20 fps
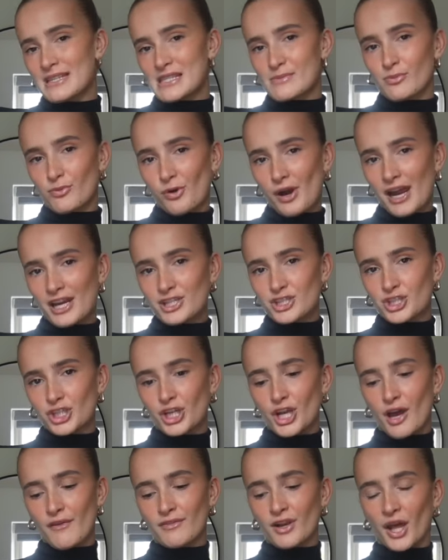
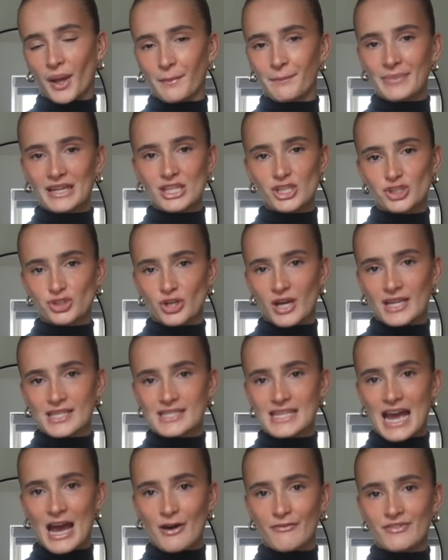inspiration of like
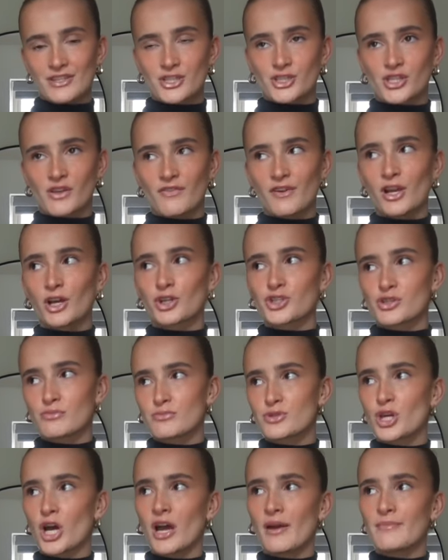Pinterest outfits. Because I feel like
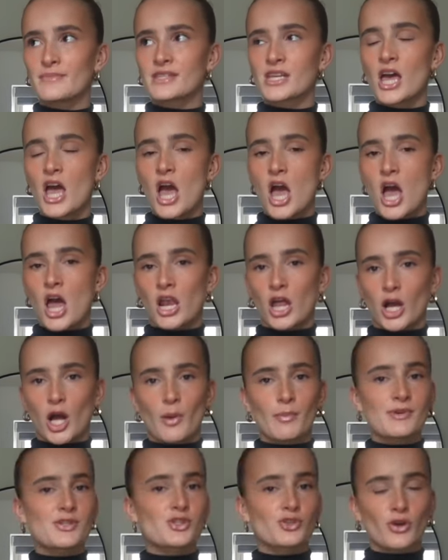sometimes like I'll
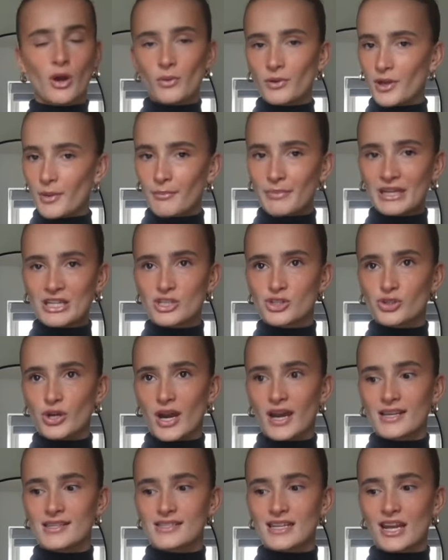be scrolling on
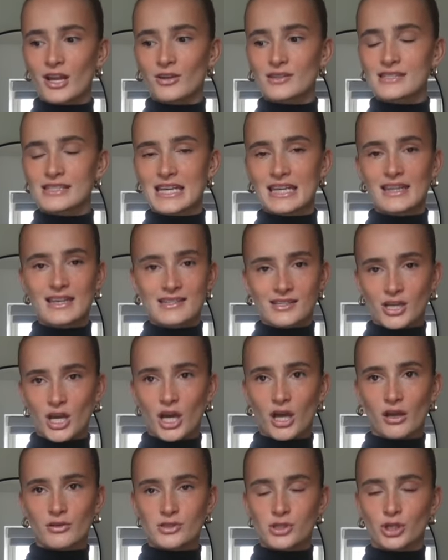Pinterest and I'll see these
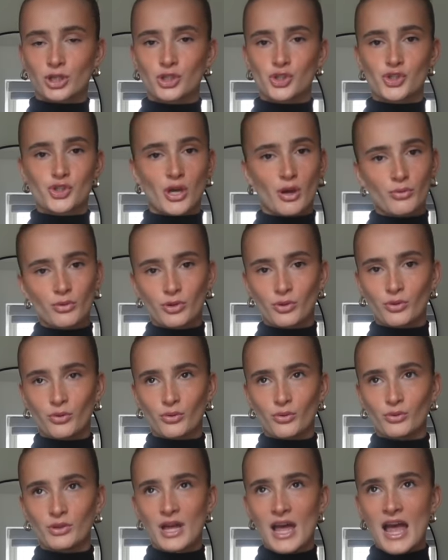girls looking so
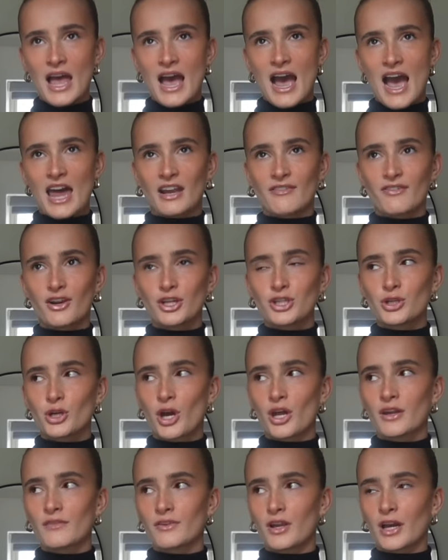cool. And I feel like you
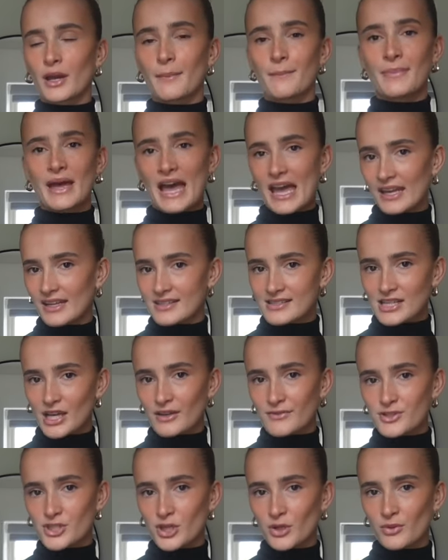kind of like compare
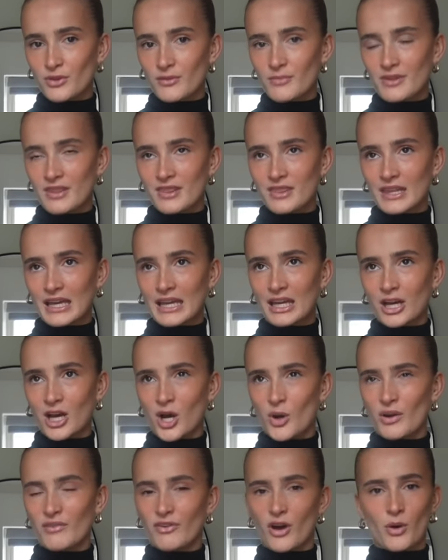yourselves to them and think,
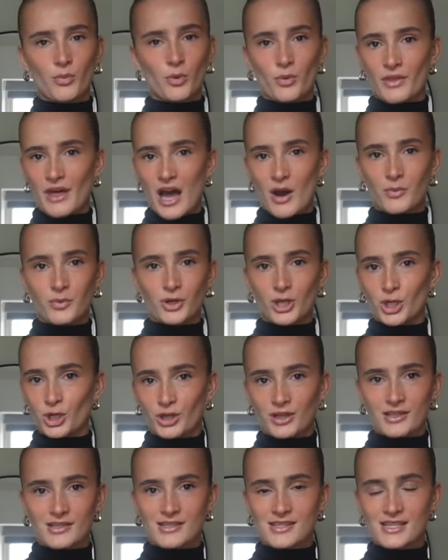oh, if I wore that, I wouldn't
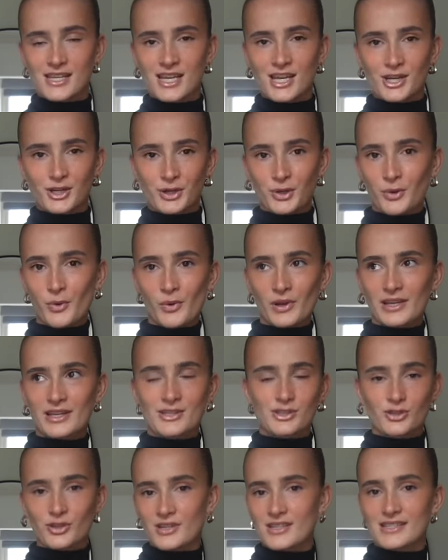look as cool and
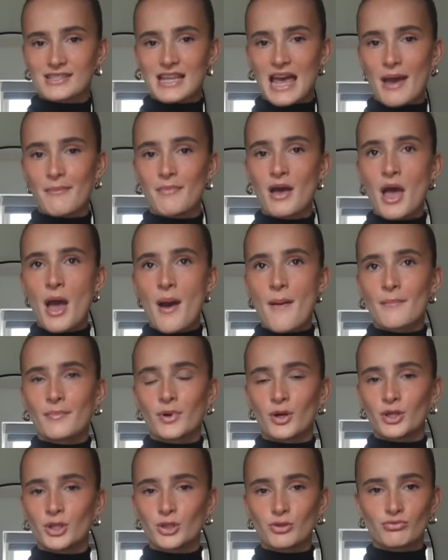as good as them.
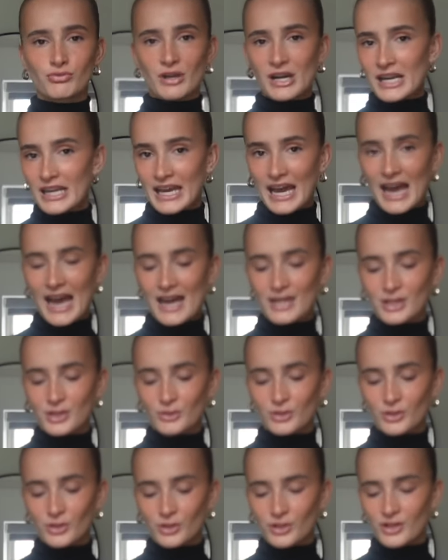But you really can. You
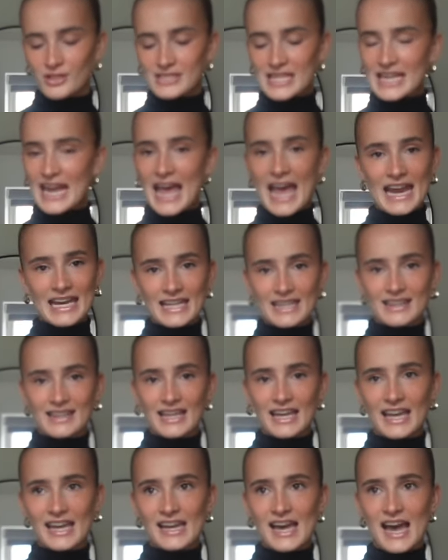look good in
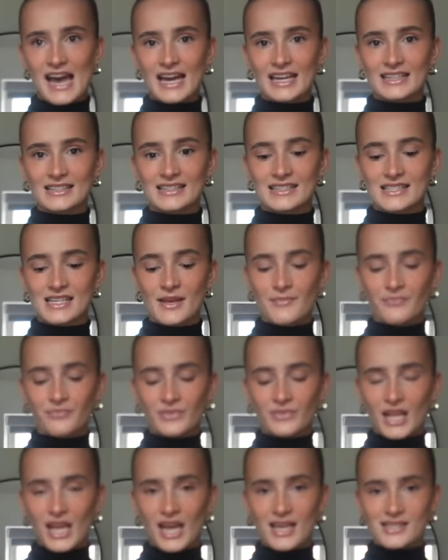anything. And
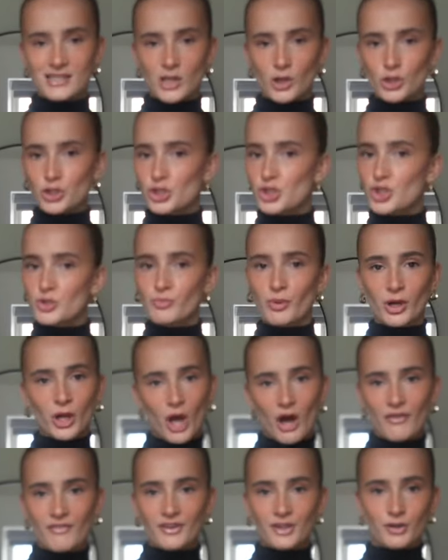as long as you just pull it
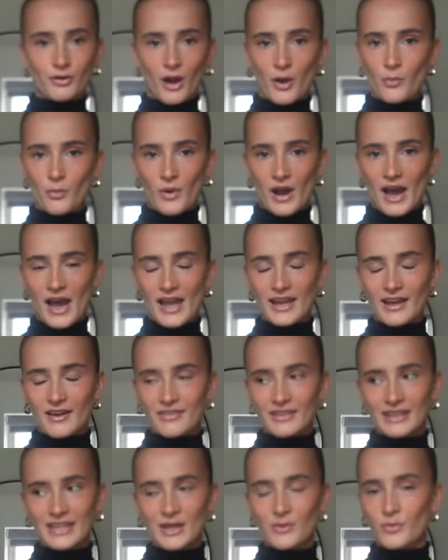off in your own way, I
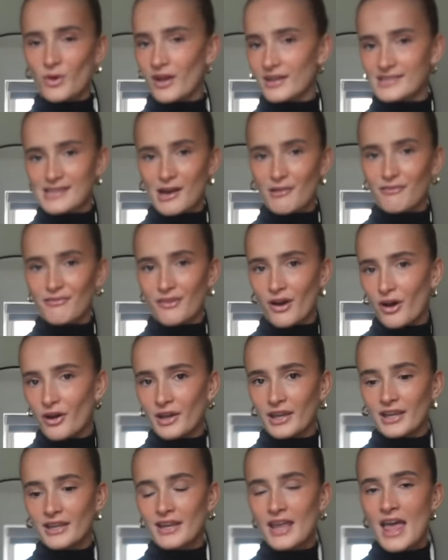think it works out
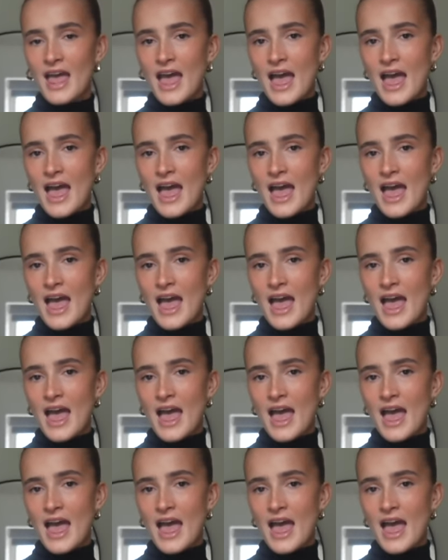fine.